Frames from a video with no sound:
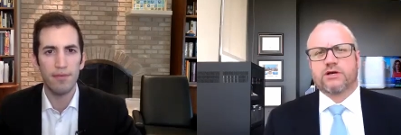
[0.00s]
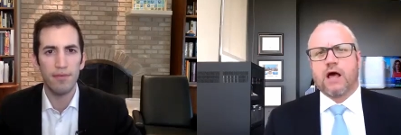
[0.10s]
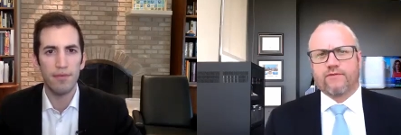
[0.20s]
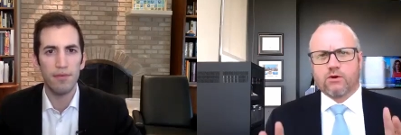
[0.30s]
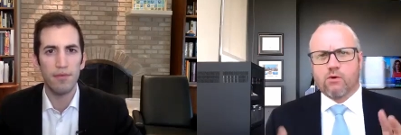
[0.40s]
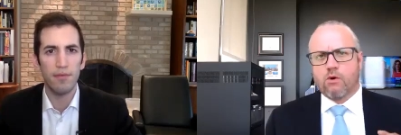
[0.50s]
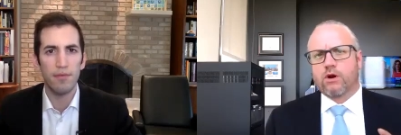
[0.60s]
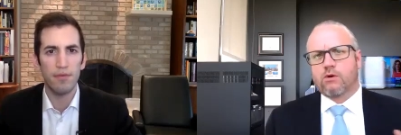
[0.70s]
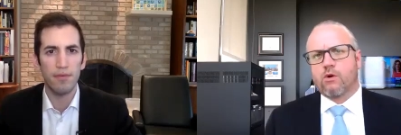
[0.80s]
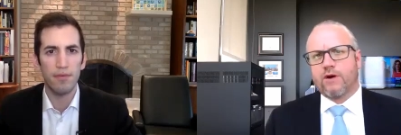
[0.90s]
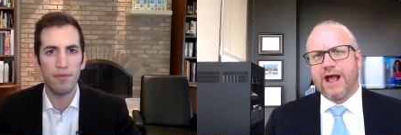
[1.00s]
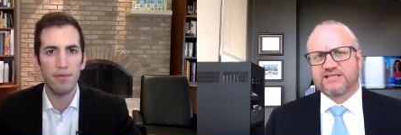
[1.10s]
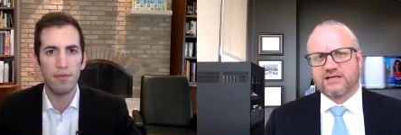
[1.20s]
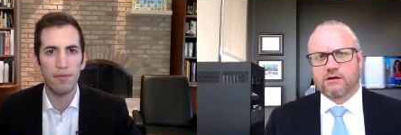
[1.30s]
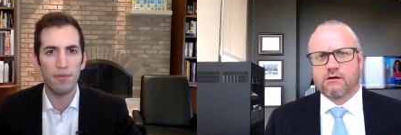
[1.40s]
Speaker 1: not the quote unquote
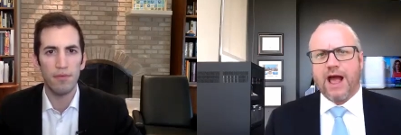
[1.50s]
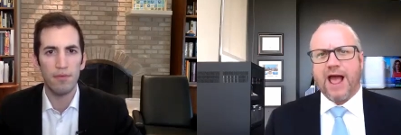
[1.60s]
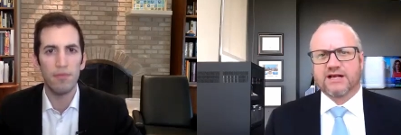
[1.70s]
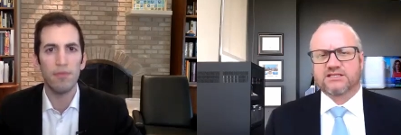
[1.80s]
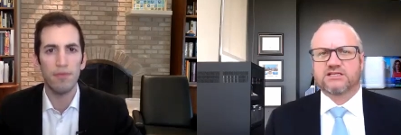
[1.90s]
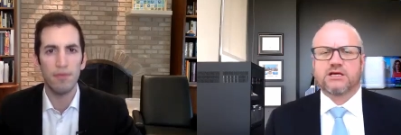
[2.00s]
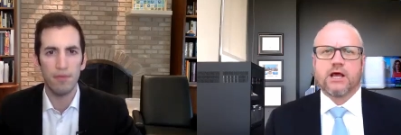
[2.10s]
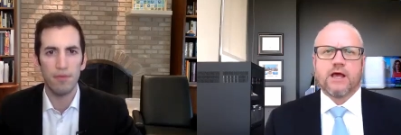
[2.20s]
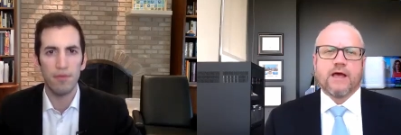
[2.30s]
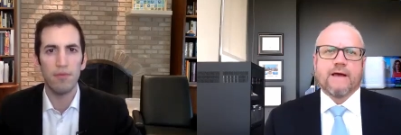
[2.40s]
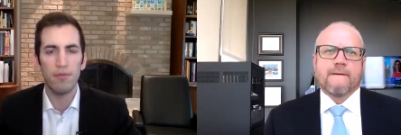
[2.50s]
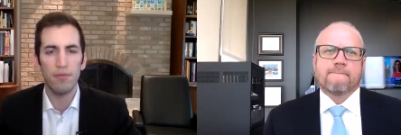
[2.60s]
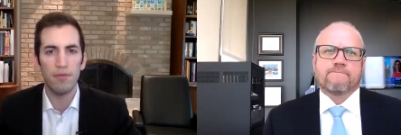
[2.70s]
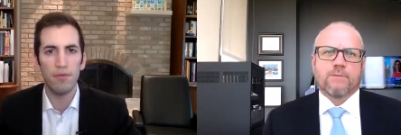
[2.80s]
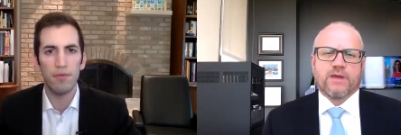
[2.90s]
asset class
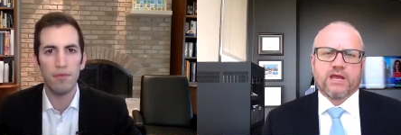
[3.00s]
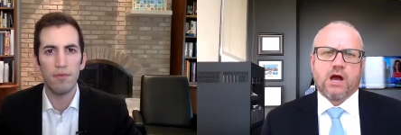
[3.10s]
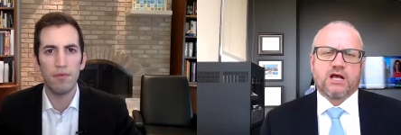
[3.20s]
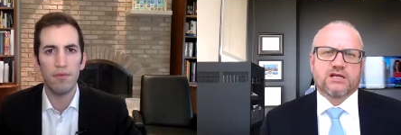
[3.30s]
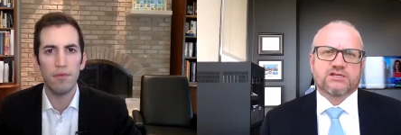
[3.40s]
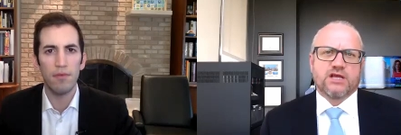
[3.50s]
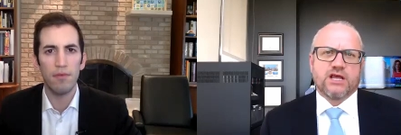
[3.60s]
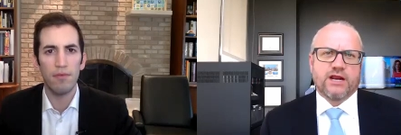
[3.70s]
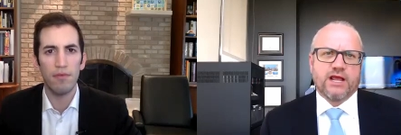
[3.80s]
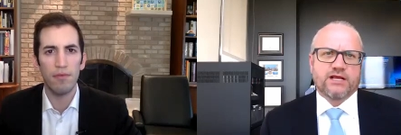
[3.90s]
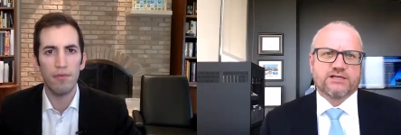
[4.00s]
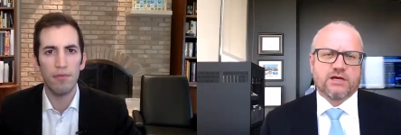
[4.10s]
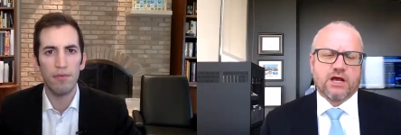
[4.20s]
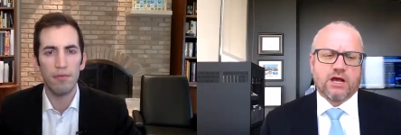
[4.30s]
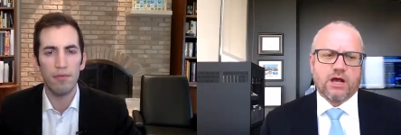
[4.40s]
because it is
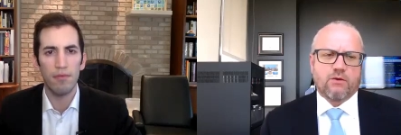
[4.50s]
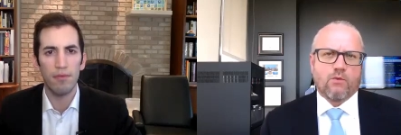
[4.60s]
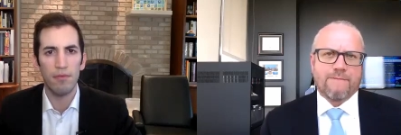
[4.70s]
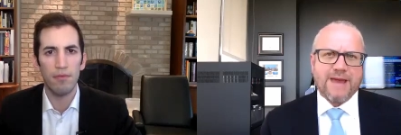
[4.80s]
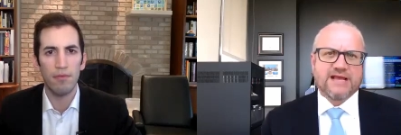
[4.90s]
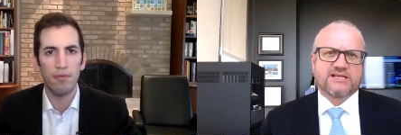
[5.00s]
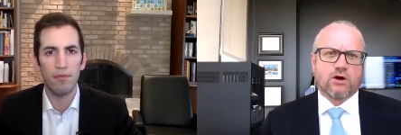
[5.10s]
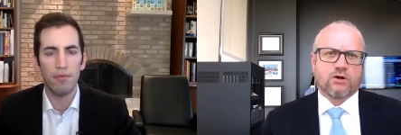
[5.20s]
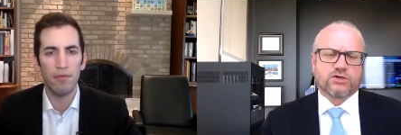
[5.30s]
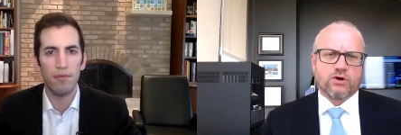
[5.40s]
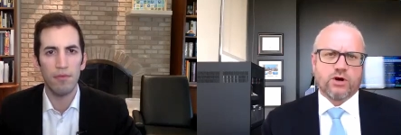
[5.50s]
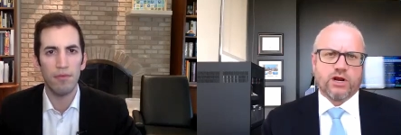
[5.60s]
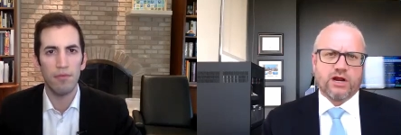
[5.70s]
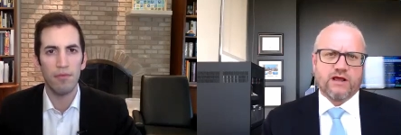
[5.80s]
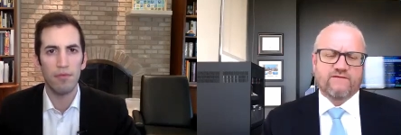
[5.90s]
a, what makes it
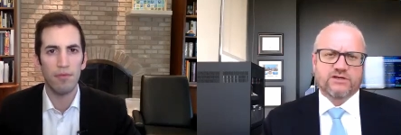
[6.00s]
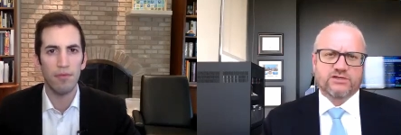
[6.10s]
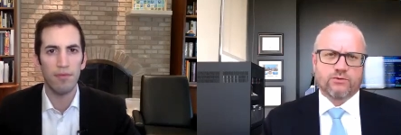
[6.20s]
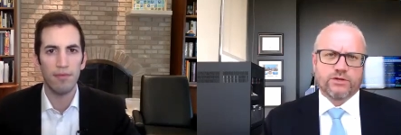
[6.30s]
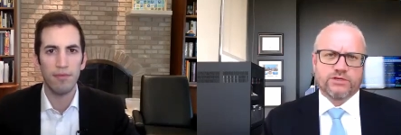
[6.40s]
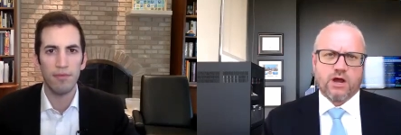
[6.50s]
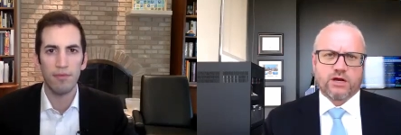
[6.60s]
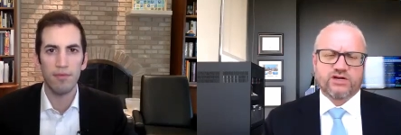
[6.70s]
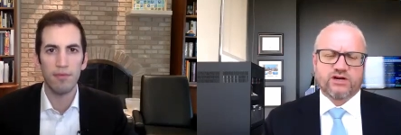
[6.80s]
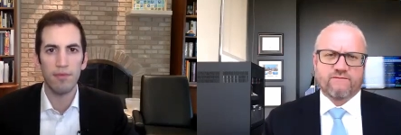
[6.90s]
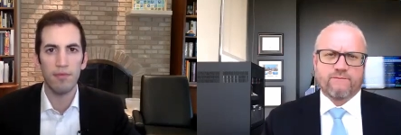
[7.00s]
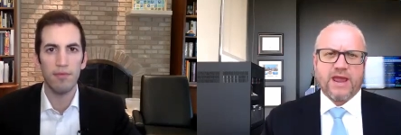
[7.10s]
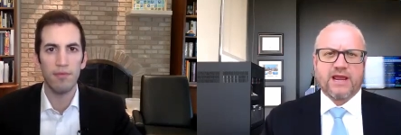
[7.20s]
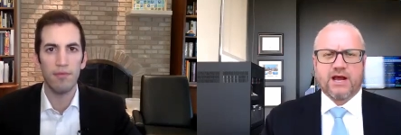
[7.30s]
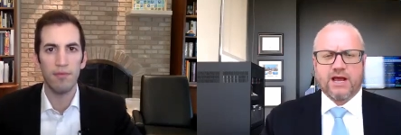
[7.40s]
alternative is a reduction of
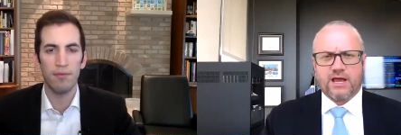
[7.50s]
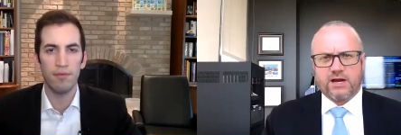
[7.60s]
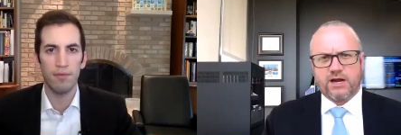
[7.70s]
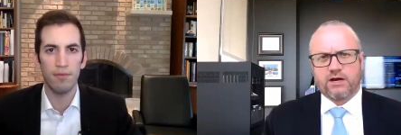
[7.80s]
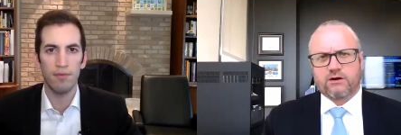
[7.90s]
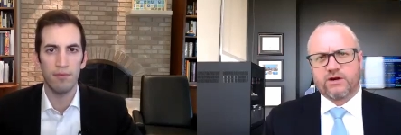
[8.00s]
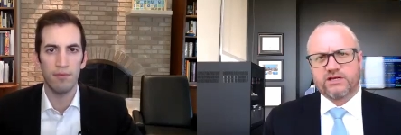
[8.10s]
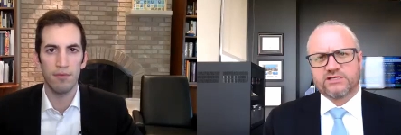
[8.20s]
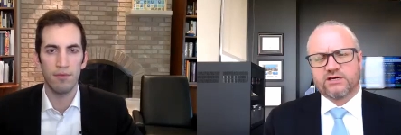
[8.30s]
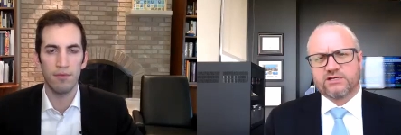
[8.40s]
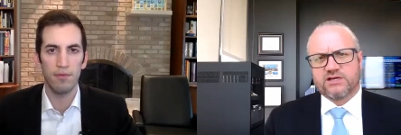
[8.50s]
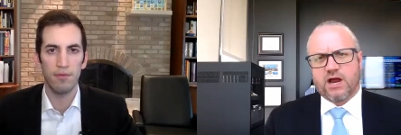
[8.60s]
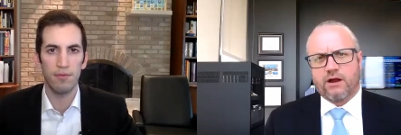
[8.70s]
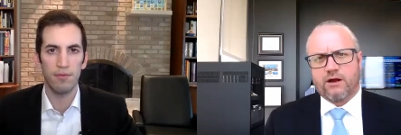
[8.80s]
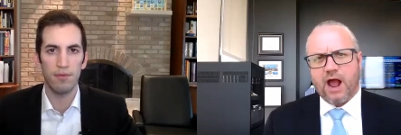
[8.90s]
beta and an increase in
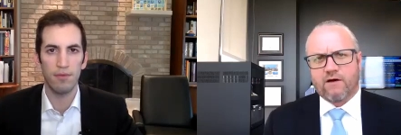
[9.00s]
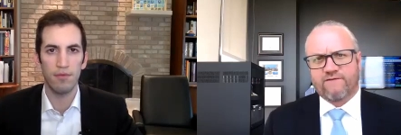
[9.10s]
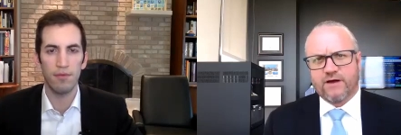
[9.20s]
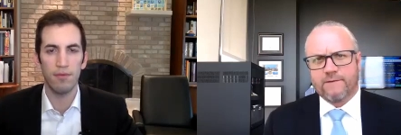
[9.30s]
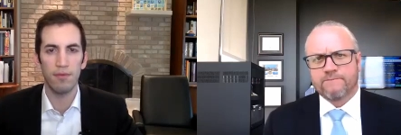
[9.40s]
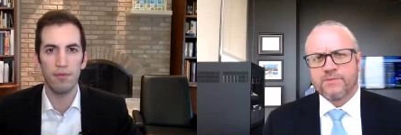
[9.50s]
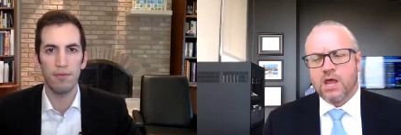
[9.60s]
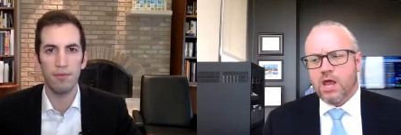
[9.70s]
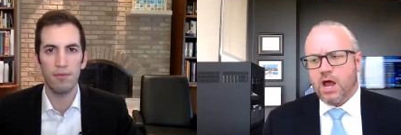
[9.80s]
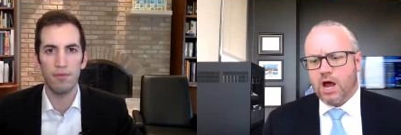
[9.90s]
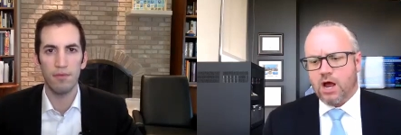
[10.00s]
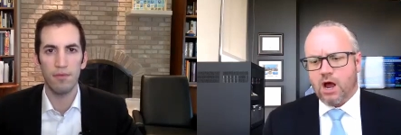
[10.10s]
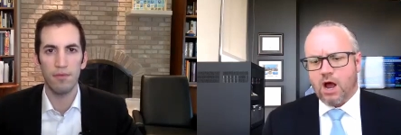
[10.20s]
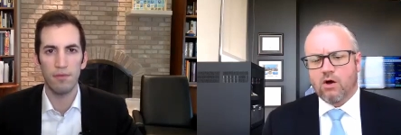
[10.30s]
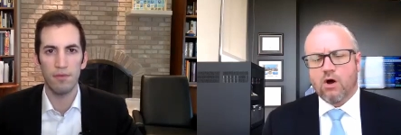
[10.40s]
desired alpha,
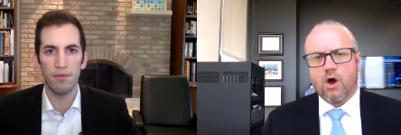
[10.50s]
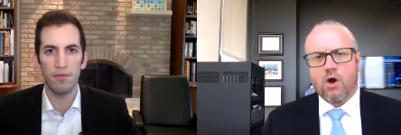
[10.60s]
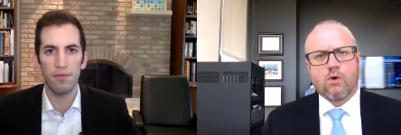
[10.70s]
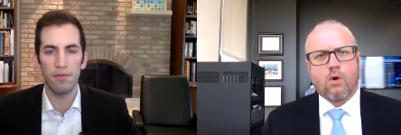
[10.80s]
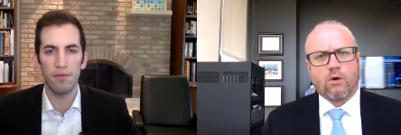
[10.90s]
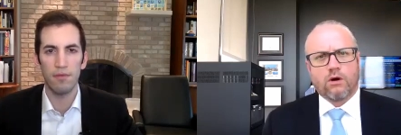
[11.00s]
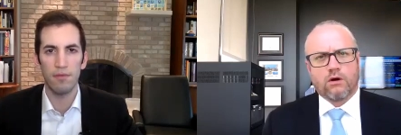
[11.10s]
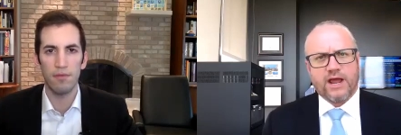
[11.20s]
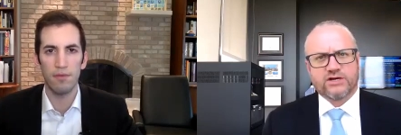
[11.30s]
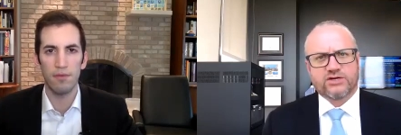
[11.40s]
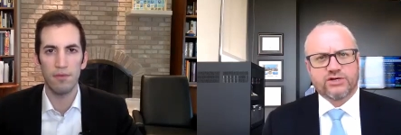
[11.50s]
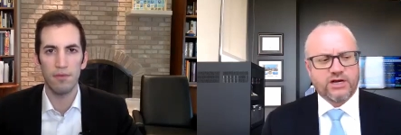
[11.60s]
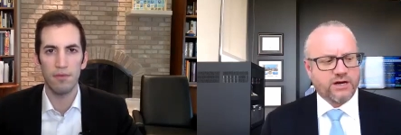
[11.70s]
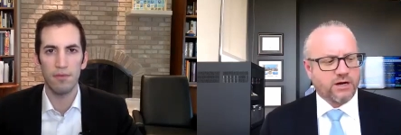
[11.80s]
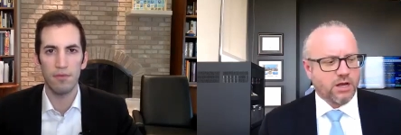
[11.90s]
uh, a low
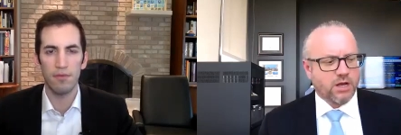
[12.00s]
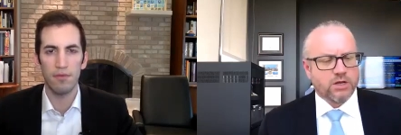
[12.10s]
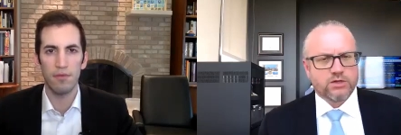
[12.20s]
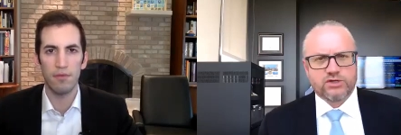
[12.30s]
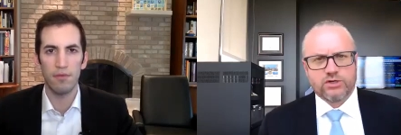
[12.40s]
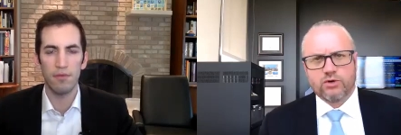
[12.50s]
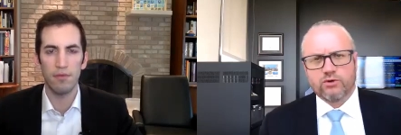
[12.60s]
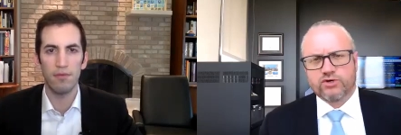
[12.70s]
correlation to